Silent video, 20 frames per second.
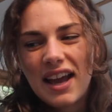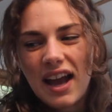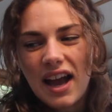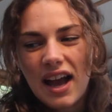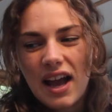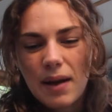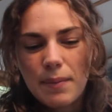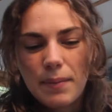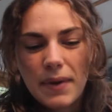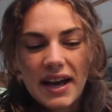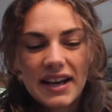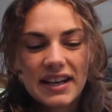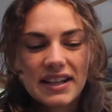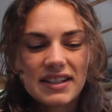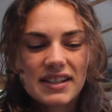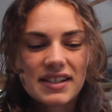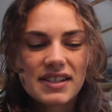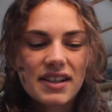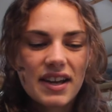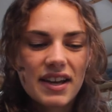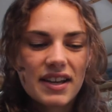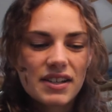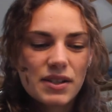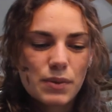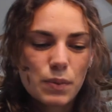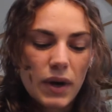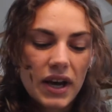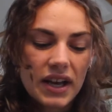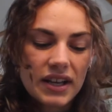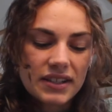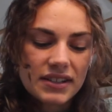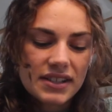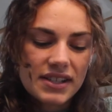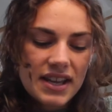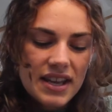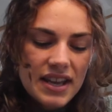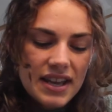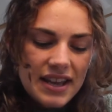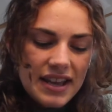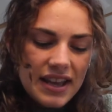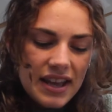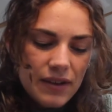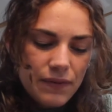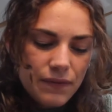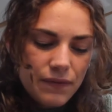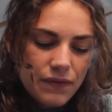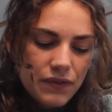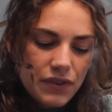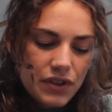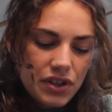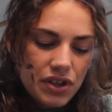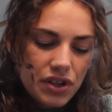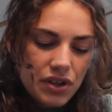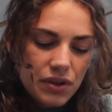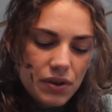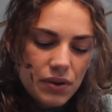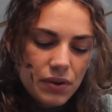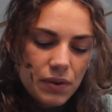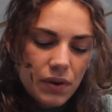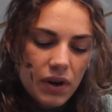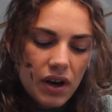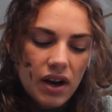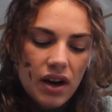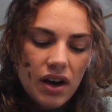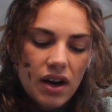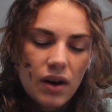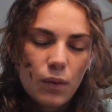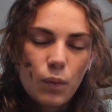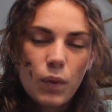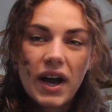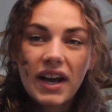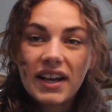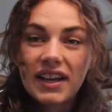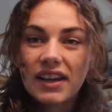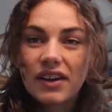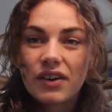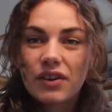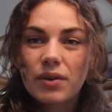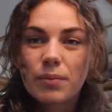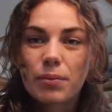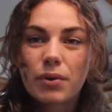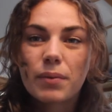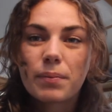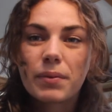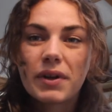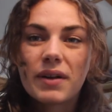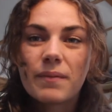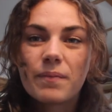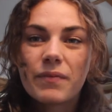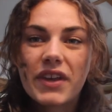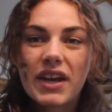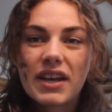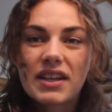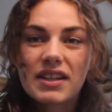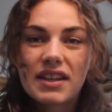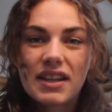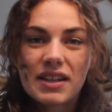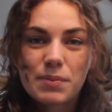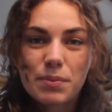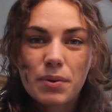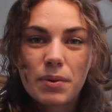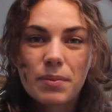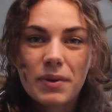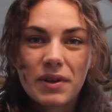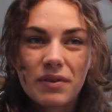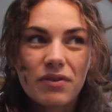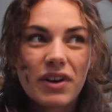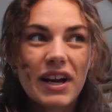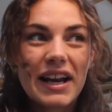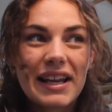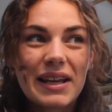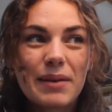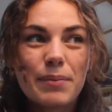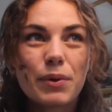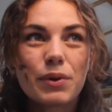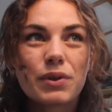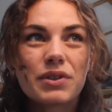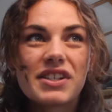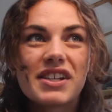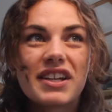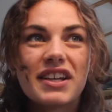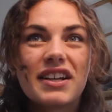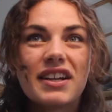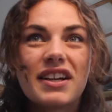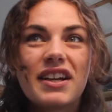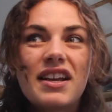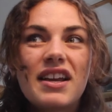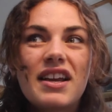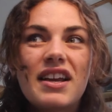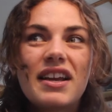And in the science world, if you are working on a problem that's probably really important,